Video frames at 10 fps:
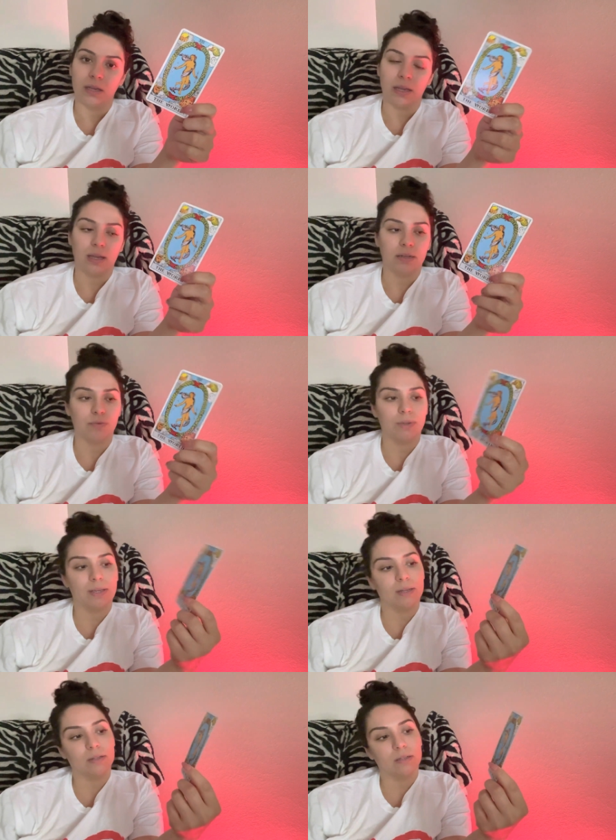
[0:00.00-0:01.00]
And we
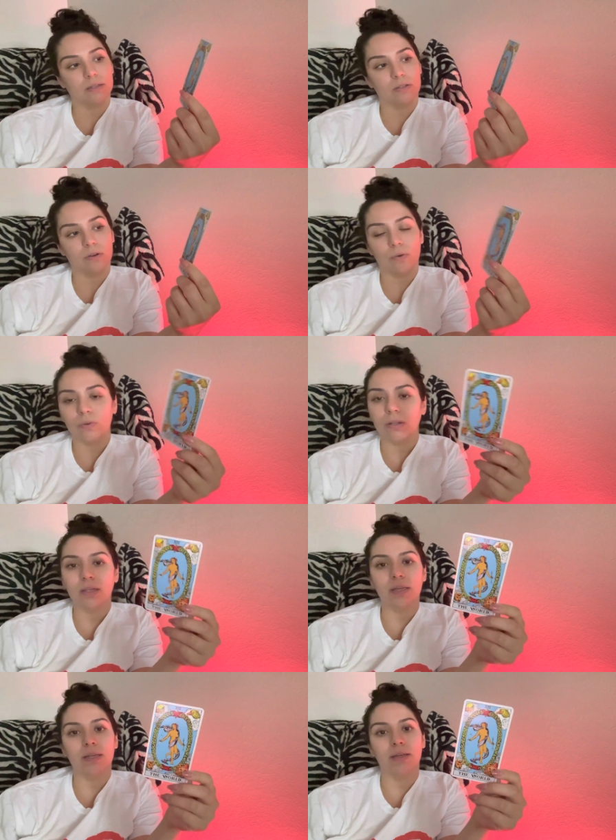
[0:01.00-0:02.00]
can
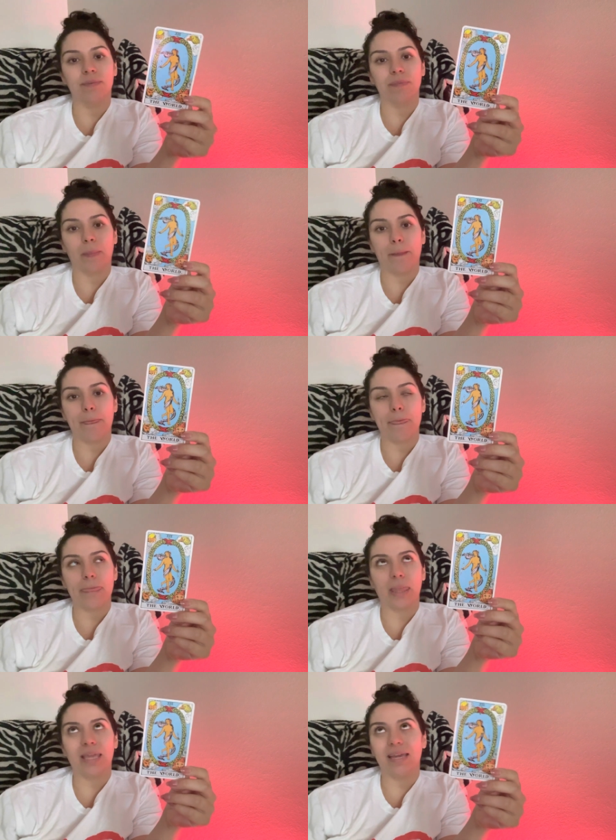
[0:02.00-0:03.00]
totally
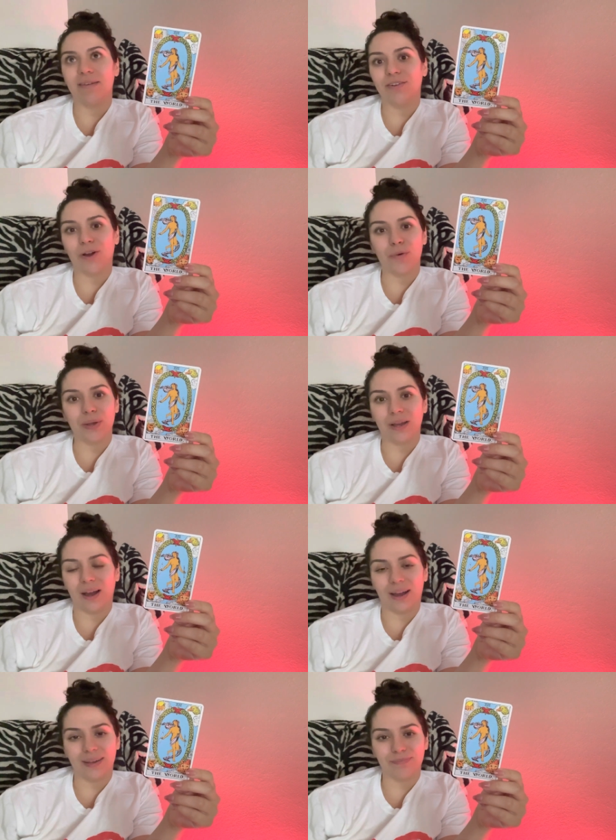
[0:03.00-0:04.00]
give it all we
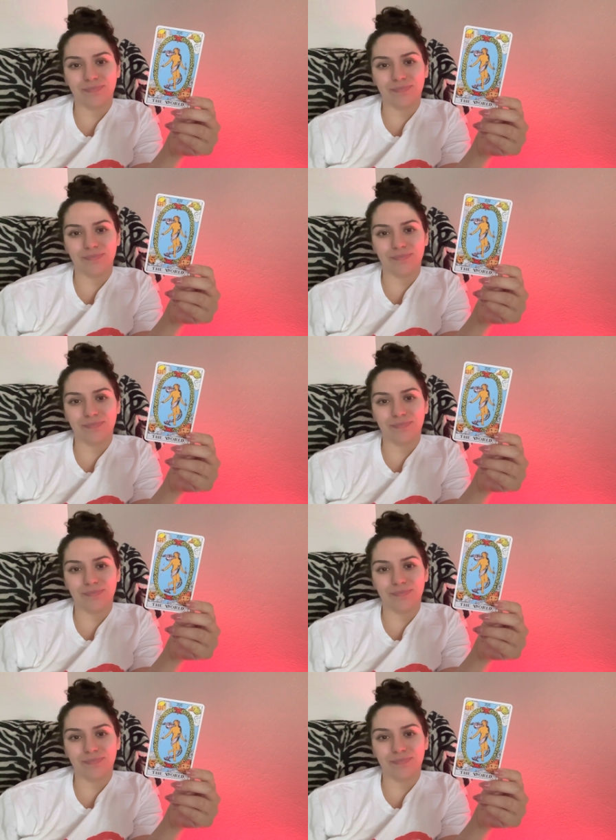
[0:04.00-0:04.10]
got.